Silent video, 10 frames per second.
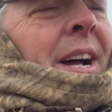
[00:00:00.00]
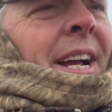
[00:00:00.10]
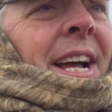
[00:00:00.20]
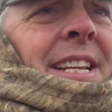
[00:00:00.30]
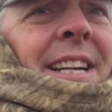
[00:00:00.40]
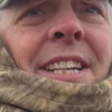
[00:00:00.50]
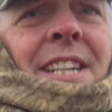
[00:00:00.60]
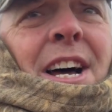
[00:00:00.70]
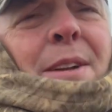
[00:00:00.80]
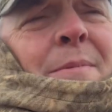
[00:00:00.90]
gotta tell you,
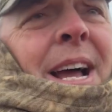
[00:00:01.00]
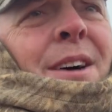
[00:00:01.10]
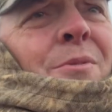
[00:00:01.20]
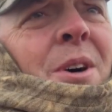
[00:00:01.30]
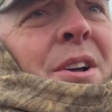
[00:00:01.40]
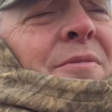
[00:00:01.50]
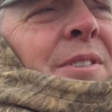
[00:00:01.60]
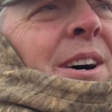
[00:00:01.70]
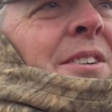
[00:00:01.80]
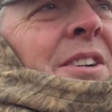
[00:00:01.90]
Down
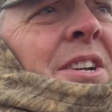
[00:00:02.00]
Waterfowl,